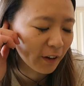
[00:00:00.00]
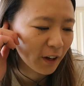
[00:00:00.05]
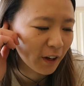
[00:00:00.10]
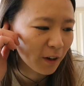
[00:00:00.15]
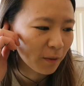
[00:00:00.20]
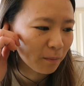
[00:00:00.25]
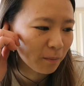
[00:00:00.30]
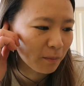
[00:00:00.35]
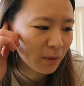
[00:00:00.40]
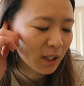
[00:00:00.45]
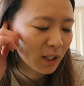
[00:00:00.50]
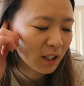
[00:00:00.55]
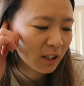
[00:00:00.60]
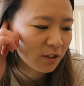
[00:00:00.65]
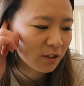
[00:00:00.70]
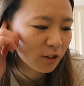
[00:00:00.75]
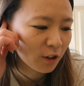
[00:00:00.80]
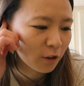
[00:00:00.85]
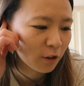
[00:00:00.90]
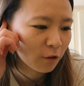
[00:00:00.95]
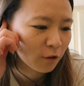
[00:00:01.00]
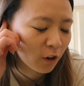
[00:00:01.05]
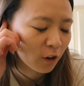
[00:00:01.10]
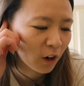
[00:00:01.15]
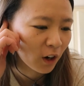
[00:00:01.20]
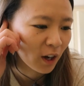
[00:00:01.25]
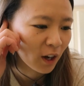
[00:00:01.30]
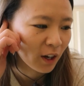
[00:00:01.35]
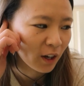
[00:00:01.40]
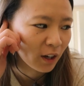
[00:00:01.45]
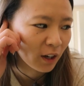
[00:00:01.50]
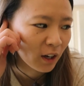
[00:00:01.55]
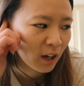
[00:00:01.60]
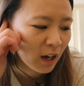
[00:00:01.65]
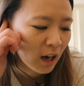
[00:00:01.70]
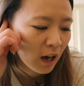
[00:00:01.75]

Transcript: a mini stir fry